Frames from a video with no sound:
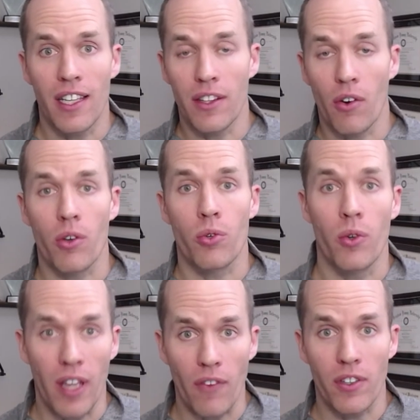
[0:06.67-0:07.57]
in their
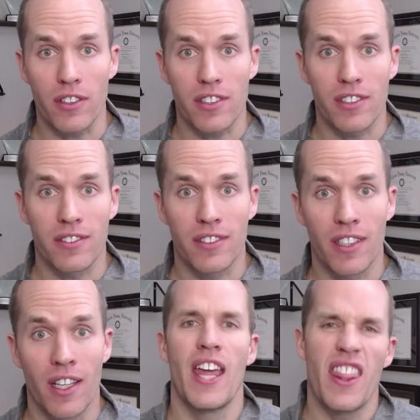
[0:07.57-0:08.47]
recruiting efforts?
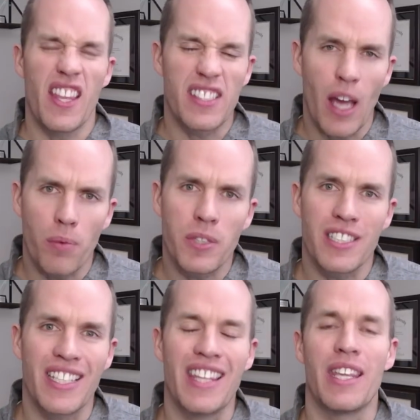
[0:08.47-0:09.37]
This helps us
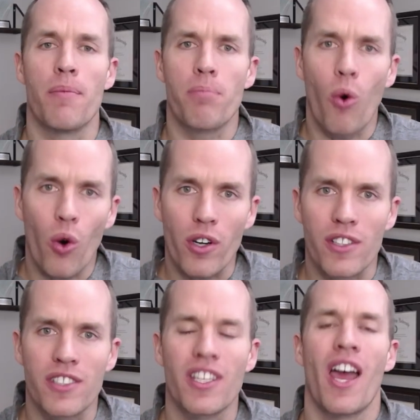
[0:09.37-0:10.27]
see the
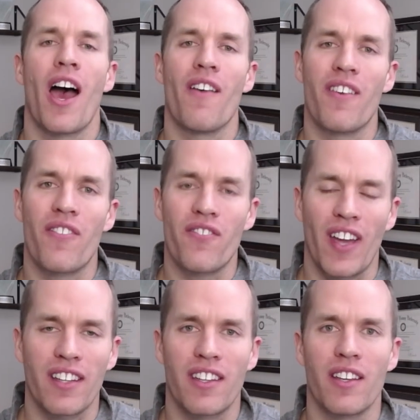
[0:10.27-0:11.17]
importance of an
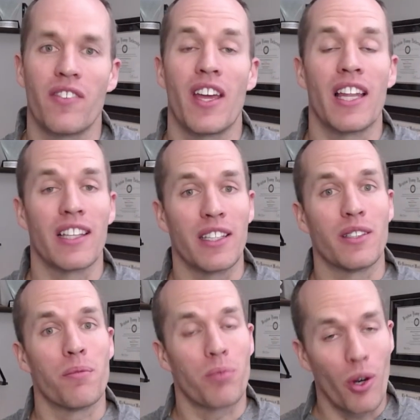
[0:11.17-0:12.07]
effective
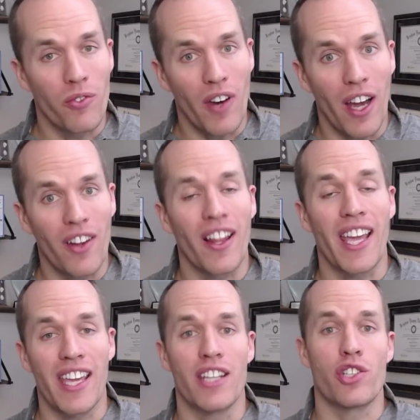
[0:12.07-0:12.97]
LinkedIn profile
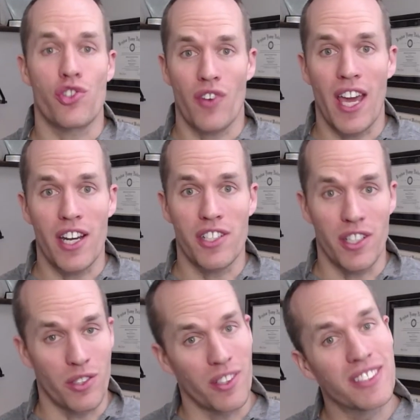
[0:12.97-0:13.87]
and strategy.
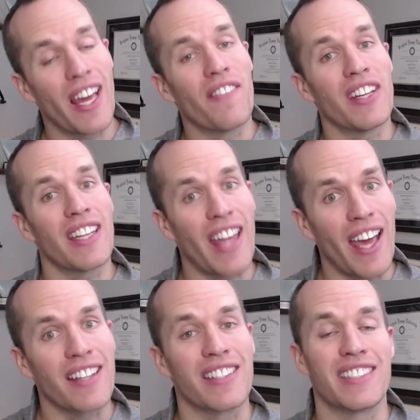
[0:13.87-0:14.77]
So let's dive into
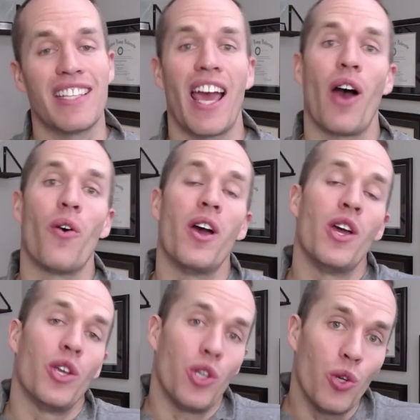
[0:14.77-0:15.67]
that to see how
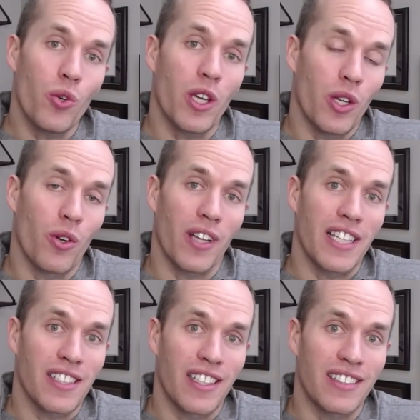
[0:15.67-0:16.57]
you can utilize
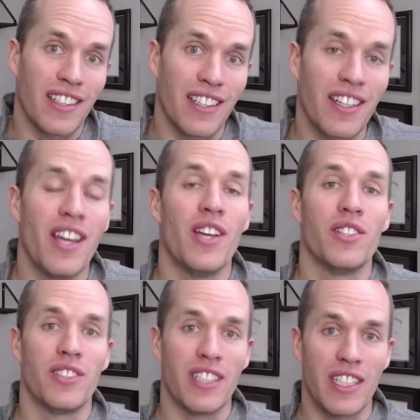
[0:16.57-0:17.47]
LinkedIn
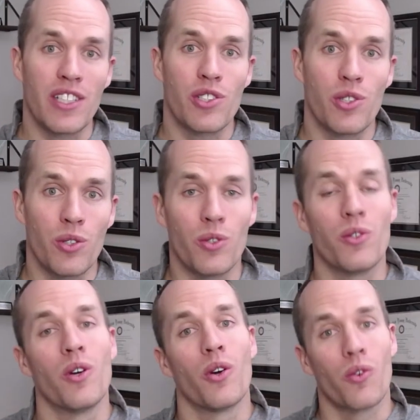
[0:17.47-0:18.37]
to get you
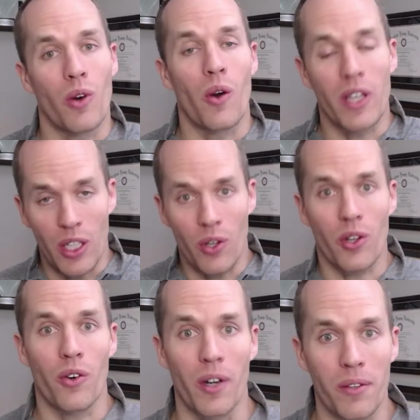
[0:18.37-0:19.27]
growing in your
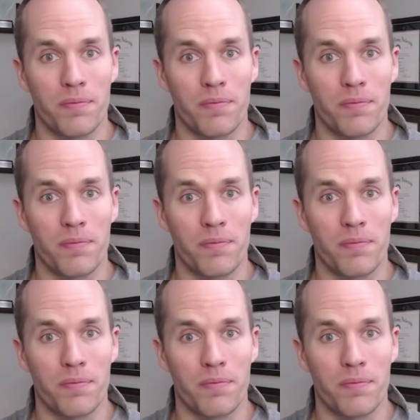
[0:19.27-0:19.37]
career.